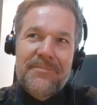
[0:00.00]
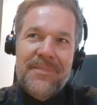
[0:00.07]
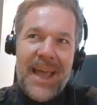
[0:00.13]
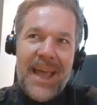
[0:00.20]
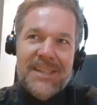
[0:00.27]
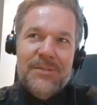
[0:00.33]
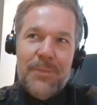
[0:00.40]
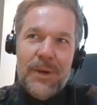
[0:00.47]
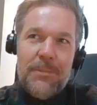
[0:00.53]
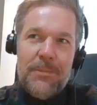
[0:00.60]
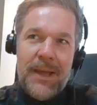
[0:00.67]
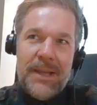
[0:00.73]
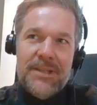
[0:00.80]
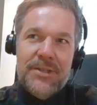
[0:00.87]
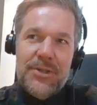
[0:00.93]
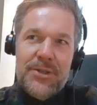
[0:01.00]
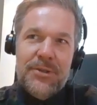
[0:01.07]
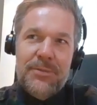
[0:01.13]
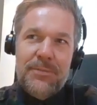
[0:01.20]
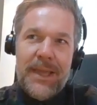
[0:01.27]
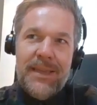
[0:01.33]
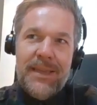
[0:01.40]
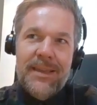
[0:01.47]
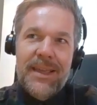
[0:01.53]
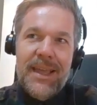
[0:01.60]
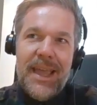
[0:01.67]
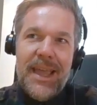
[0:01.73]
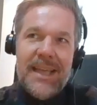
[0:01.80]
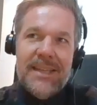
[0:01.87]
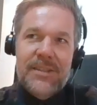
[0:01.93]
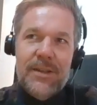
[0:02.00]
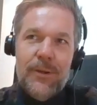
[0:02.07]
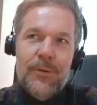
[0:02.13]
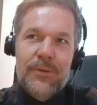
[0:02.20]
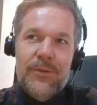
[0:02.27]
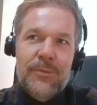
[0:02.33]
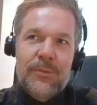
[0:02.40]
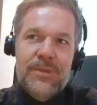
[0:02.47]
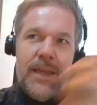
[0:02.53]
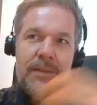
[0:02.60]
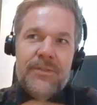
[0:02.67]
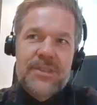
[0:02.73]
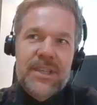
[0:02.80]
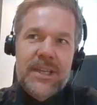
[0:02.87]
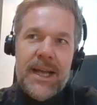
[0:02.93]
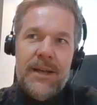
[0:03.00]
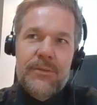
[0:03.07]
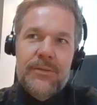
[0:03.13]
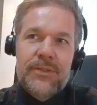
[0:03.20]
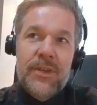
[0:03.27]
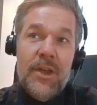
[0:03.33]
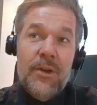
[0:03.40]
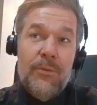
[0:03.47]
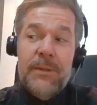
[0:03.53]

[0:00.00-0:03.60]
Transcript: That's what a pension should be. It's a long-term savings account